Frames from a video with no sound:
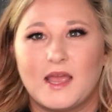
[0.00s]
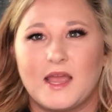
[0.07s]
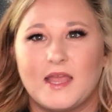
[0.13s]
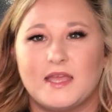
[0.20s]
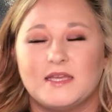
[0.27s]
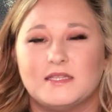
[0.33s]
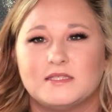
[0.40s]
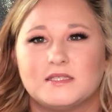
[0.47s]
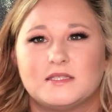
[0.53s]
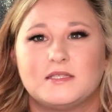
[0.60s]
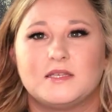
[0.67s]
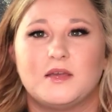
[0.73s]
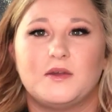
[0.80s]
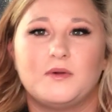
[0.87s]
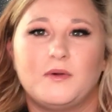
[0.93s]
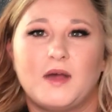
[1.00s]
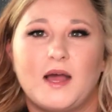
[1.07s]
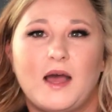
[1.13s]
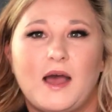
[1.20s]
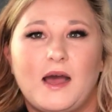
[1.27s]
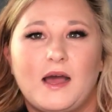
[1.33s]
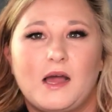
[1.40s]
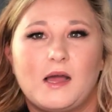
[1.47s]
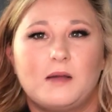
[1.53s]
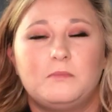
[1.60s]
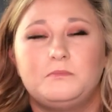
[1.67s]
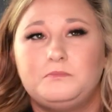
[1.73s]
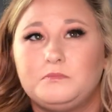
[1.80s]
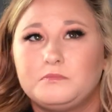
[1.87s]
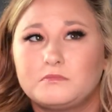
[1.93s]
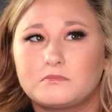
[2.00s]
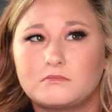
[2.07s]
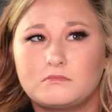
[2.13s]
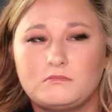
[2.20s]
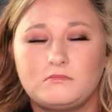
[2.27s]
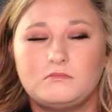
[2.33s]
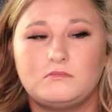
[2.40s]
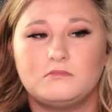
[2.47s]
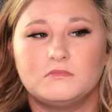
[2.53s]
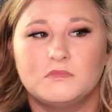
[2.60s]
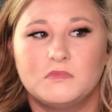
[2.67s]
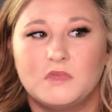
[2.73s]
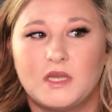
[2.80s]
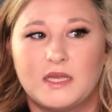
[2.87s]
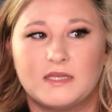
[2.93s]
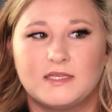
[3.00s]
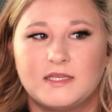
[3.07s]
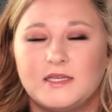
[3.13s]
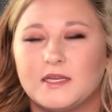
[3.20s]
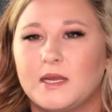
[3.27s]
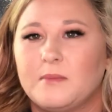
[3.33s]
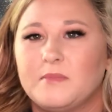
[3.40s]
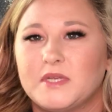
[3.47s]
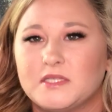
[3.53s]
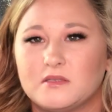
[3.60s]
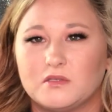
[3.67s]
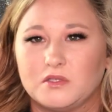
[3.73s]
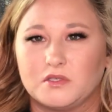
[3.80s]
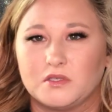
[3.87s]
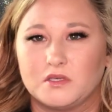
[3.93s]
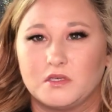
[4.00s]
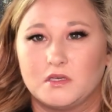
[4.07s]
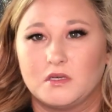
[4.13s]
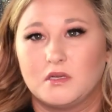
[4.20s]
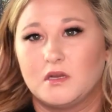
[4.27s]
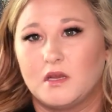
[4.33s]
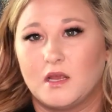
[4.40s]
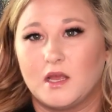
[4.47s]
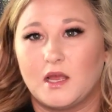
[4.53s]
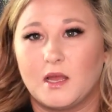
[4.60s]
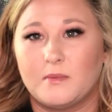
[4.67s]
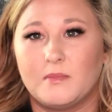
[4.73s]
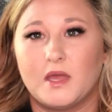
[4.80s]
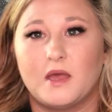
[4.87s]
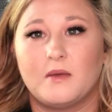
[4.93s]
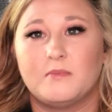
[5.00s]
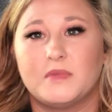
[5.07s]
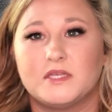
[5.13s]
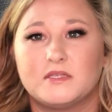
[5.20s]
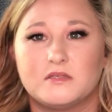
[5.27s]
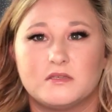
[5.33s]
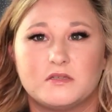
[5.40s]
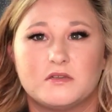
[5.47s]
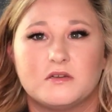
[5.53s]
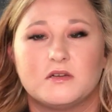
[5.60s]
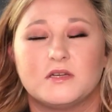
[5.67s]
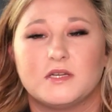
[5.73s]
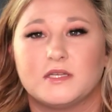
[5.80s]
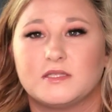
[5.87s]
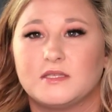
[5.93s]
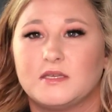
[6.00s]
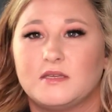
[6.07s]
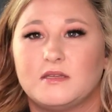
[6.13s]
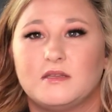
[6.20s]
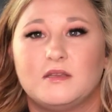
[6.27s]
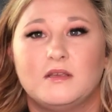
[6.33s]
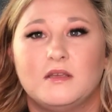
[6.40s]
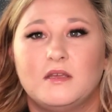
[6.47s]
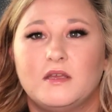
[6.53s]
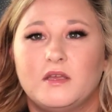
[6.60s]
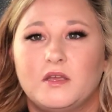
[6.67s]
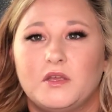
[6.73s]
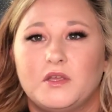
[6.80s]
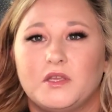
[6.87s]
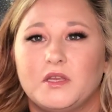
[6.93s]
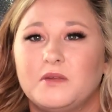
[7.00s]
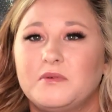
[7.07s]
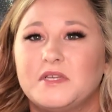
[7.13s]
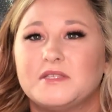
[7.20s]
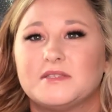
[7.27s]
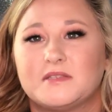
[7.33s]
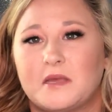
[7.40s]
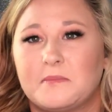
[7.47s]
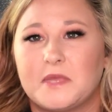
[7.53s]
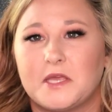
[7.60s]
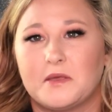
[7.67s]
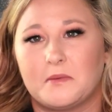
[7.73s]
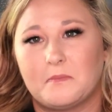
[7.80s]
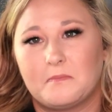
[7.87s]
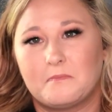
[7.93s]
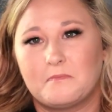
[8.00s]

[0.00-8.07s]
And so I did. I messaged her. I messaged her and I said, you know what, sign me up.